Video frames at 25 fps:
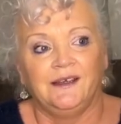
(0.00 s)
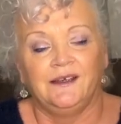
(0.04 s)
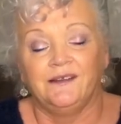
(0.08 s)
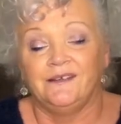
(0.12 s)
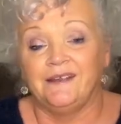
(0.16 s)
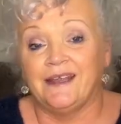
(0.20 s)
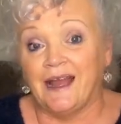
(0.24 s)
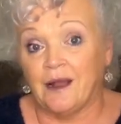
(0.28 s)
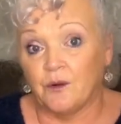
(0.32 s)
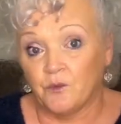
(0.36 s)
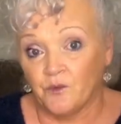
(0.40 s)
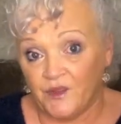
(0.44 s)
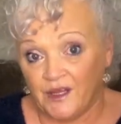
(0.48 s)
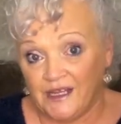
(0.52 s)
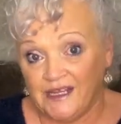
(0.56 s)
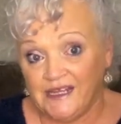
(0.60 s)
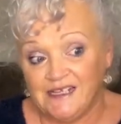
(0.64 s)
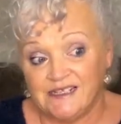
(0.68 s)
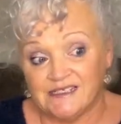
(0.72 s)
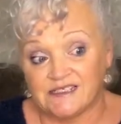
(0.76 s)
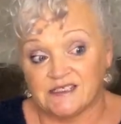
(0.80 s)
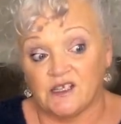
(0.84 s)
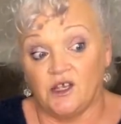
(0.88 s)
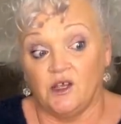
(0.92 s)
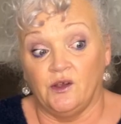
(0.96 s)
Now
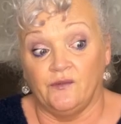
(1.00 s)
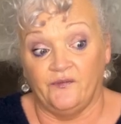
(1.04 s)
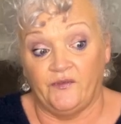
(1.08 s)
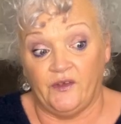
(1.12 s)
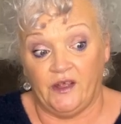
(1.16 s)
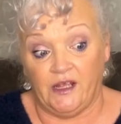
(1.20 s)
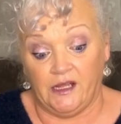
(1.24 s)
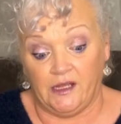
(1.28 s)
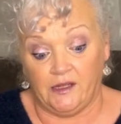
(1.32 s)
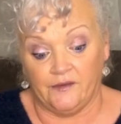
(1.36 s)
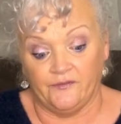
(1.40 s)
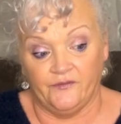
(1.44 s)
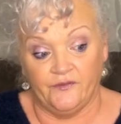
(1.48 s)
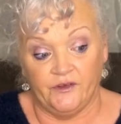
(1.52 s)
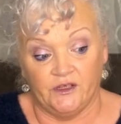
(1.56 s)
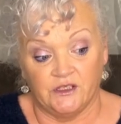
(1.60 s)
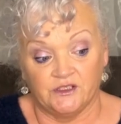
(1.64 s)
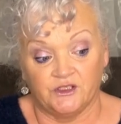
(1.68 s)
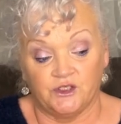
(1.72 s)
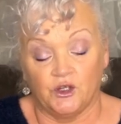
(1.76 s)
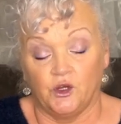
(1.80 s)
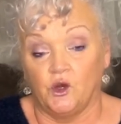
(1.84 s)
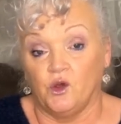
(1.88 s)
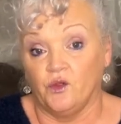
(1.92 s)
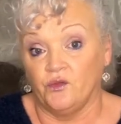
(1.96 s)
these are Faith,
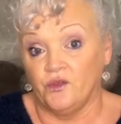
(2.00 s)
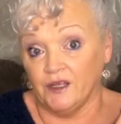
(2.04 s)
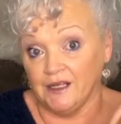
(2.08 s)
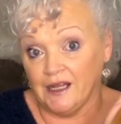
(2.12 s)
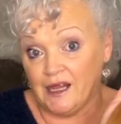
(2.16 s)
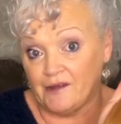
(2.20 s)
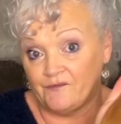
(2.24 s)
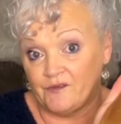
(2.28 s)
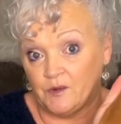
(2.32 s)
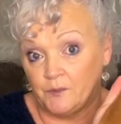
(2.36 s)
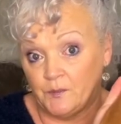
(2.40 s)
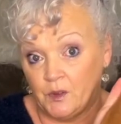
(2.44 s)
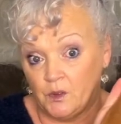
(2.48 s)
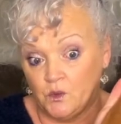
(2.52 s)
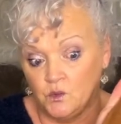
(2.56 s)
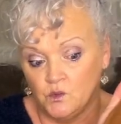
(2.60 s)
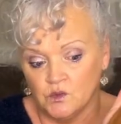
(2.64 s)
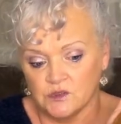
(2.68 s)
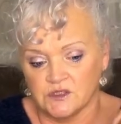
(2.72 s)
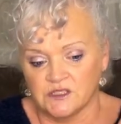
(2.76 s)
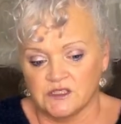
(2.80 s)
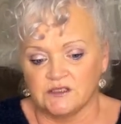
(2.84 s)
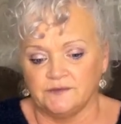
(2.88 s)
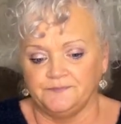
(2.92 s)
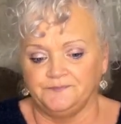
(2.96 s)
so the leather
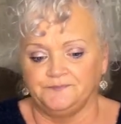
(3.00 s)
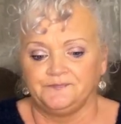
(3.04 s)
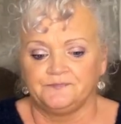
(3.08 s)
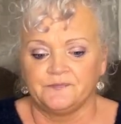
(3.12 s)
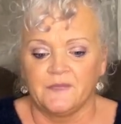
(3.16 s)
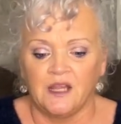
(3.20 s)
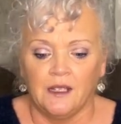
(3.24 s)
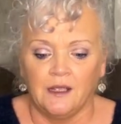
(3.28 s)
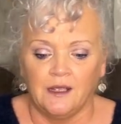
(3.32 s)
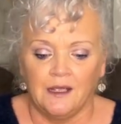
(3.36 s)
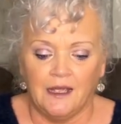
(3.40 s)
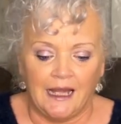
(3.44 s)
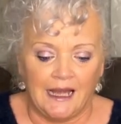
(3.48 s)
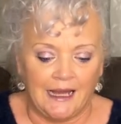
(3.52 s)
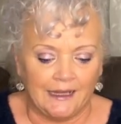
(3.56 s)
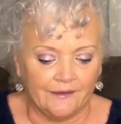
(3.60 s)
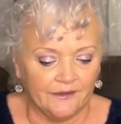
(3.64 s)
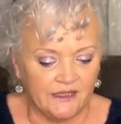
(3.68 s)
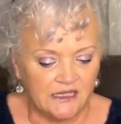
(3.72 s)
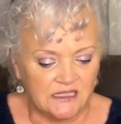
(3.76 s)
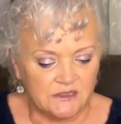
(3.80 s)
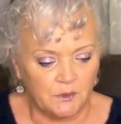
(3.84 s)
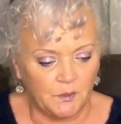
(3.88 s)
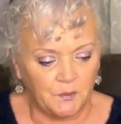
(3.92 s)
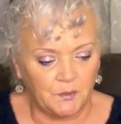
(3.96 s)
boots, and
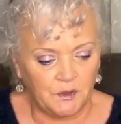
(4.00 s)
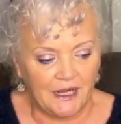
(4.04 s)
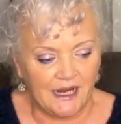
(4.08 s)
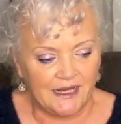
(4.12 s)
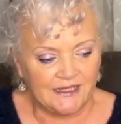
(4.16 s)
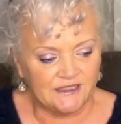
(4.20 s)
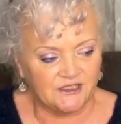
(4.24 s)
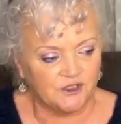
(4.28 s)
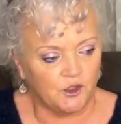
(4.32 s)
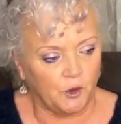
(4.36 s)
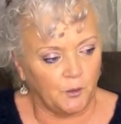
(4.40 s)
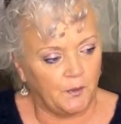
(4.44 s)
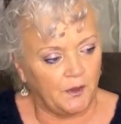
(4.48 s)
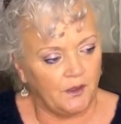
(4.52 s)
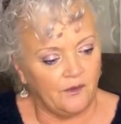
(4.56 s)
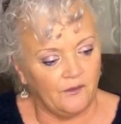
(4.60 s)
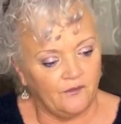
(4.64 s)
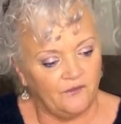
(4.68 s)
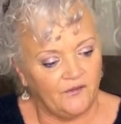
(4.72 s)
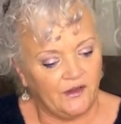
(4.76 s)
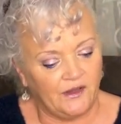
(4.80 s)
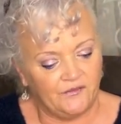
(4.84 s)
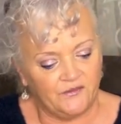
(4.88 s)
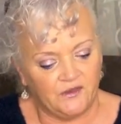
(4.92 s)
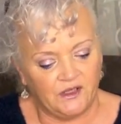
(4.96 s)
these were priced up at
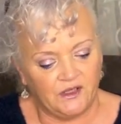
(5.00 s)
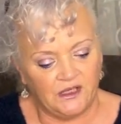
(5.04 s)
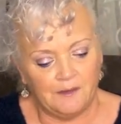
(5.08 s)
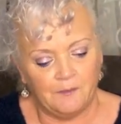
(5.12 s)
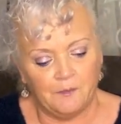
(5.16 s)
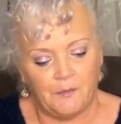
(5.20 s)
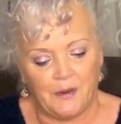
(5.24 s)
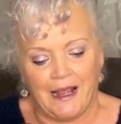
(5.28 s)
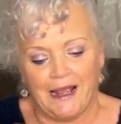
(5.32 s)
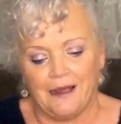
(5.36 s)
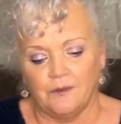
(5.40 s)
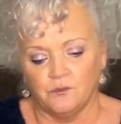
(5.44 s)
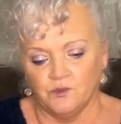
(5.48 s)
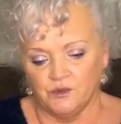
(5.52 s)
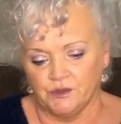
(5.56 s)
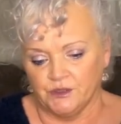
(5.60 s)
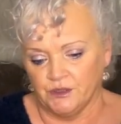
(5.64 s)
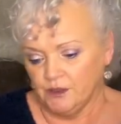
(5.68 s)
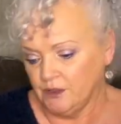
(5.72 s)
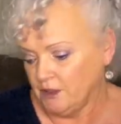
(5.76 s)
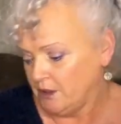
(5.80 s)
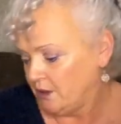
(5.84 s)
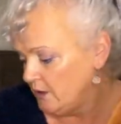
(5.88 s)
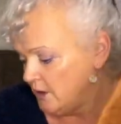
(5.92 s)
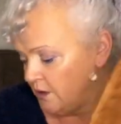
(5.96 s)
£15,
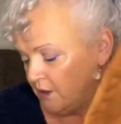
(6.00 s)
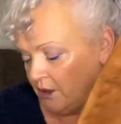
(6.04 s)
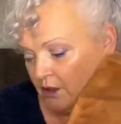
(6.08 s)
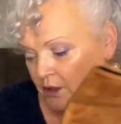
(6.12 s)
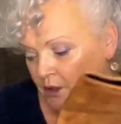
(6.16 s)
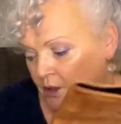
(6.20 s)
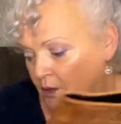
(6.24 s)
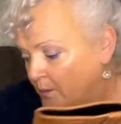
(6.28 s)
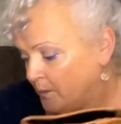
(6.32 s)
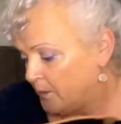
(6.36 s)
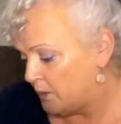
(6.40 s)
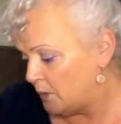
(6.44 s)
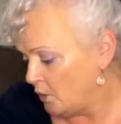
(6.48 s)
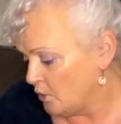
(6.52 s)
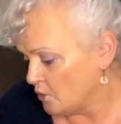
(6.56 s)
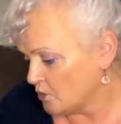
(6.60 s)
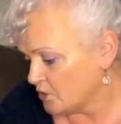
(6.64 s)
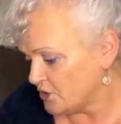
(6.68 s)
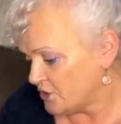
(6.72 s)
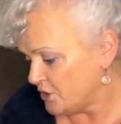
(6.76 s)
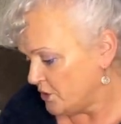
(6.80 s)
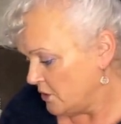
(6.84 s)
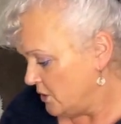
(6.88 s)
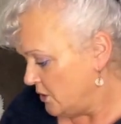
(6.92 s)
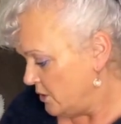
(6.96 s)

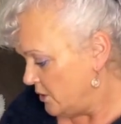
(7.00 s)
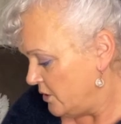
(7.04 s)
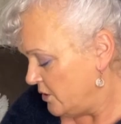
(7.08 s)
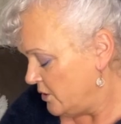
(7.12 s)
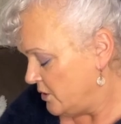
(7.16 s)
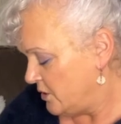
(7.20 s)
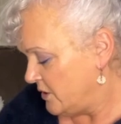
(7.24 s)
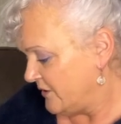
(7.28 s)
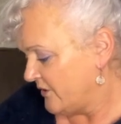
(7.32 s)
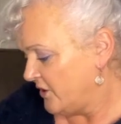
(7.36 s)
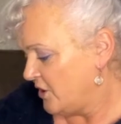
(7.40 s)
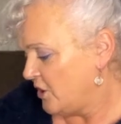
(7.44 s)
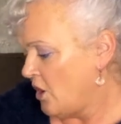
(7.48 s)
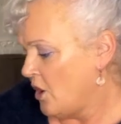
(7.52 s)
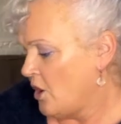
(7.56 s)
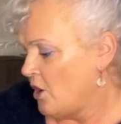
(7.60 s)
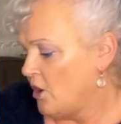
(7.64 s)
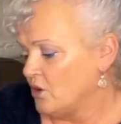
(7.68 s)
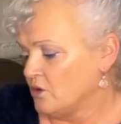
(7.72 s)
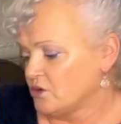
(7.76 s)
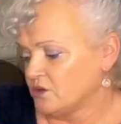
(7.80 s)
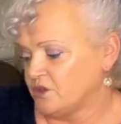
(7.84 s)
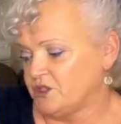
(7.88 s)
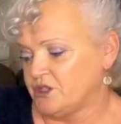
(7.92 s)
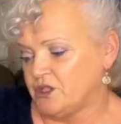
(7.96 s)
but they'd
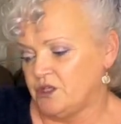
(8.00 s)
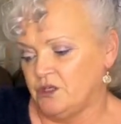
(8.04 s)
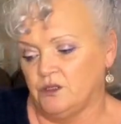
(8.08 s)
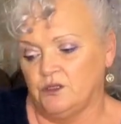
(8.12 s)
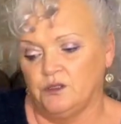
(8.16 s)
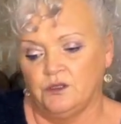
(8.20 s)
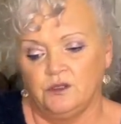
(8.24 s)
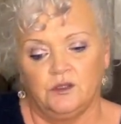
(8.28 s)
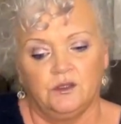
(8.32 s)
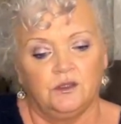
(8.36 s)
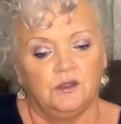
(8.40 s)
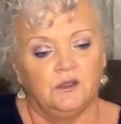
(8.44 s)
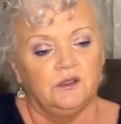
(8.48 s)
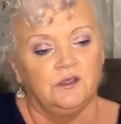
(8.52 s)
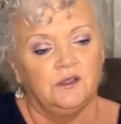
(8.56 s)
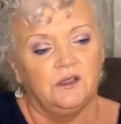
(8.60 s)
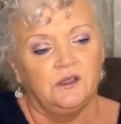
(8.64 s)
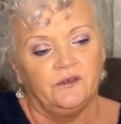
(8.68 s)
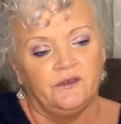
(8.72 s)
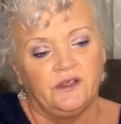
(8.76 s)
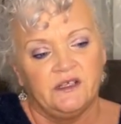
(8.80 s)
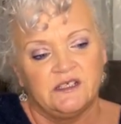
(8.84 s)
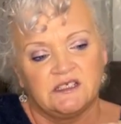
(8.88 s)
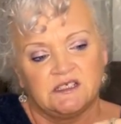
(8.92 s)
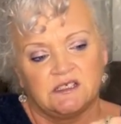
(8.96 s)
got
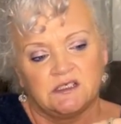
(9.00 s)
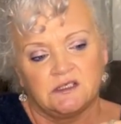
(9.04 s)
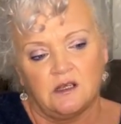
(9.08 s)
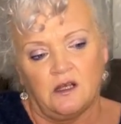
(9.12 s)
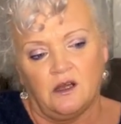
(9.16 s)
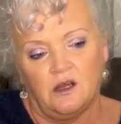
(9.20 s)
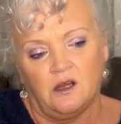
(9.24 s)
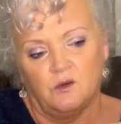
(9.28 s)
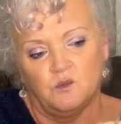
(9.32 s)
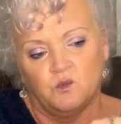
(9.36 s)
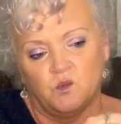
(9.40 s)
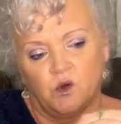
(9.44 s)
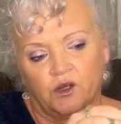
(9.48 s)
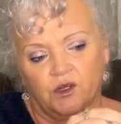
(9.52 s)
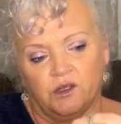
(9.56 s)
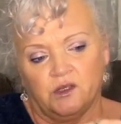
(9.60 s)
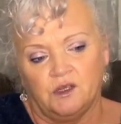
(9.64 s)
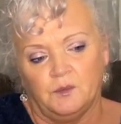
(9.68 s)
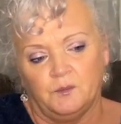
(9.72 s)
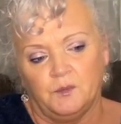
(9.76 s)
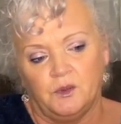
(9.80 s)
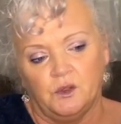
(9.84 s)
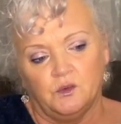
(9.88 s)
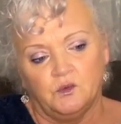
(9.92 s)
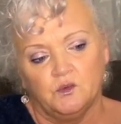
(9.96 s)
this on one of the
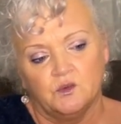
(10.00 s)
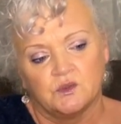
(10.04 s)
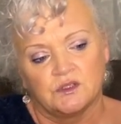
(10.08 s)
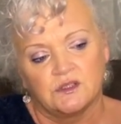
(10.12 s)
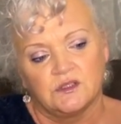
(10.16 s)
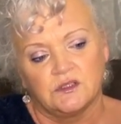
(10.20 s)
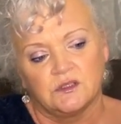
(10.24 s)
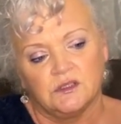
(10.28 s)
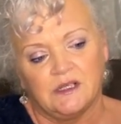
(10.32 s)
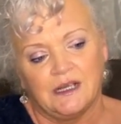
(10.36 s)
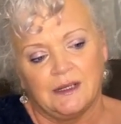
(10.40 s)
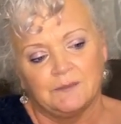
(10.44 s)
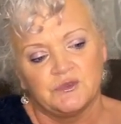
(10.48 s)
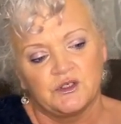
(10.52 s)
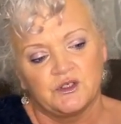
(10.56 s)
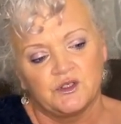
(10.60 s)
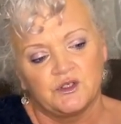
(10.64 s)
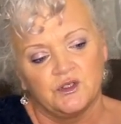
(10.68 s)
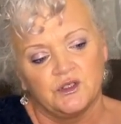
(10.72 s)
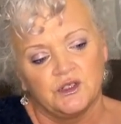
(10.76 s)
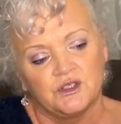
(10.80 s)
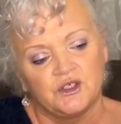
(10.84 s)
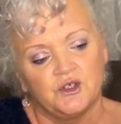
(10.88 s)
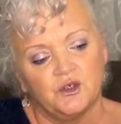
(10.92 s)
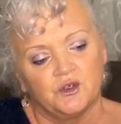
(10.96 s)
boots, and I'm just
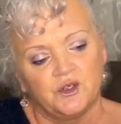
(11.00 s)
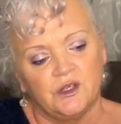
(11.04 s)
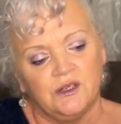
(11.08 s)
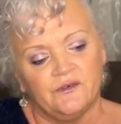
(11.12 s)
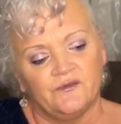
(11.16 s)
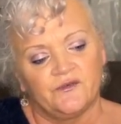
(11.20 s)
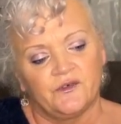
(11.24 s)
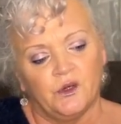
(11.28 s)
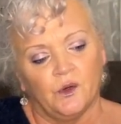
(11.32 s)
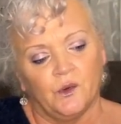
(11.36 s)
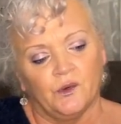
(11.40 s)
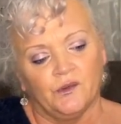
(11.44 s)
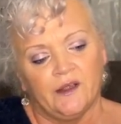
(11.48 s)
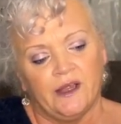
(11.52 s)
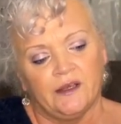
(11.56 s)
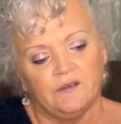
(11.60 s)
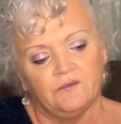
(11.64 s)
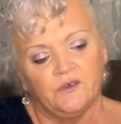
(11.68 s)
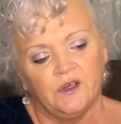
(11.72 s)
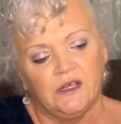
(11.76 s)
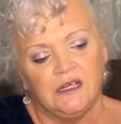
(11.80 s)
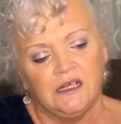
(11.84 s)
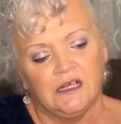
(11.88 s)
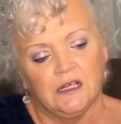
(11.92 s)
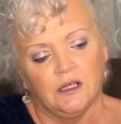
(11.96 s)
going to tuck it through and then
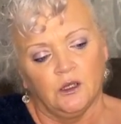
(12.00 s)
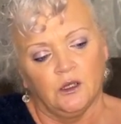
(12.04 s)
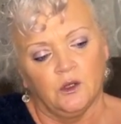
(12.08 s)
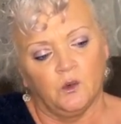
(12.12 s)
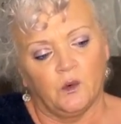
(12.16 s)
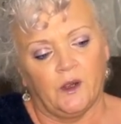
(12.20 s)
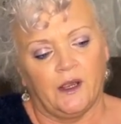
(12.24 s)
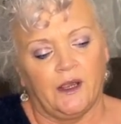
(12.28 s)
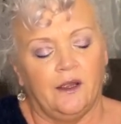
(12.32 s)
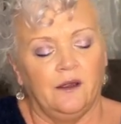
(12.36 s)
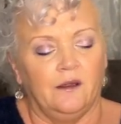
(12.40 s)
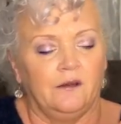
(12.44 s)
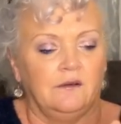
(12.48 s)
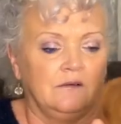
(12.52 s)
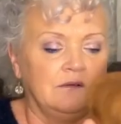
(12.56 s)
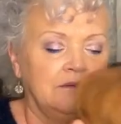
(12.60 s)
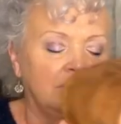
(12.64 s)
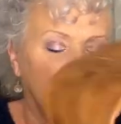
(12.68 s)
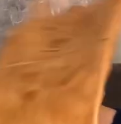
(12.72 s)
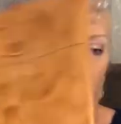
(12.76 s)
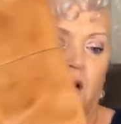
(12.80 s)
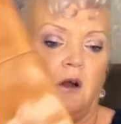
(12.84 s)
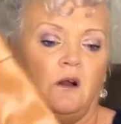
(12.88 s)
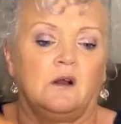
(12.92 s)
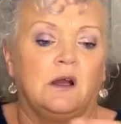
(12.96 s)
re-glue it,
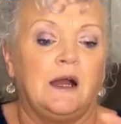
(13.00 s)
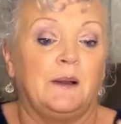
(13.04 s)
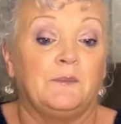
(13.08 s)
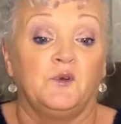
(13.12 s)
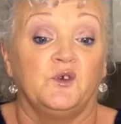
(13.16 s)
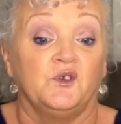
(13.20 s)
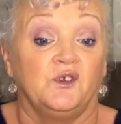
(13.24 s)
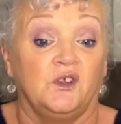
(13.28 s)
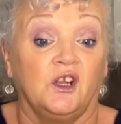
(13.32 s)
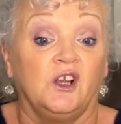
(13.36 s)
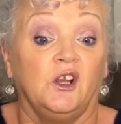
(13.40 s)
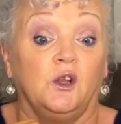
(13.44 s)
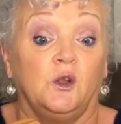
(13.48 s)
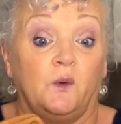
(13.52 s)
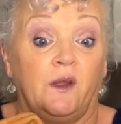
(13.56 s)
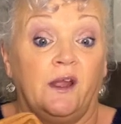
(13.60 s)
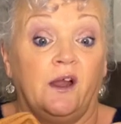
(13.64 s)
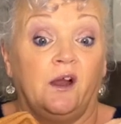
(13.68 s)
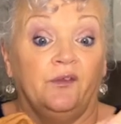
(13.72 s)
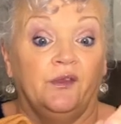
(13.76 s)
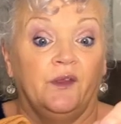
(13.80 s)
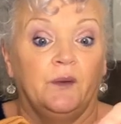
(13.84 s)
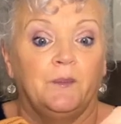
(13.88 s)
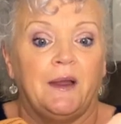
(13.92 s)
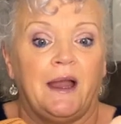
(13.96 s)
or I'm going to glue it
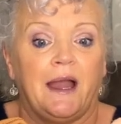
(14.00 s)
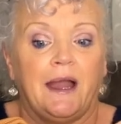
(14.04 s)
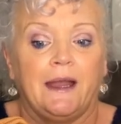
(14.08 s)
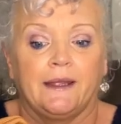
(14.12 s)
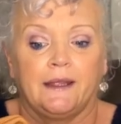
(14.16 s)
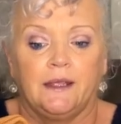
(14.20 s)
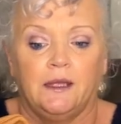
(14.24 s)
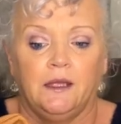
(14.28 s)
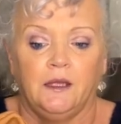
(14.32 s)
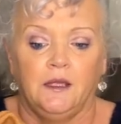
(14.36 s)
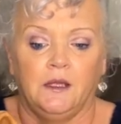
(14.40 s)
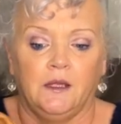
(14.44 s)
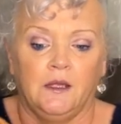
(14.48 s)
on the back.